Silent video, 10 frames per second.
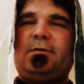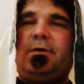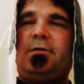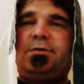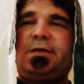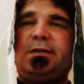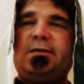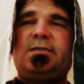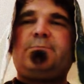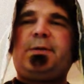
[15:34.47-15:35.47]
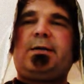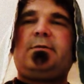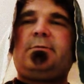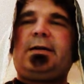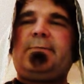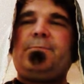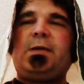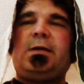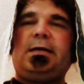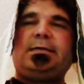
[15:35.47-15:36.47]
all you can speculate
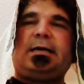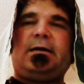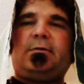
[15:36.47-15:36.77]
is how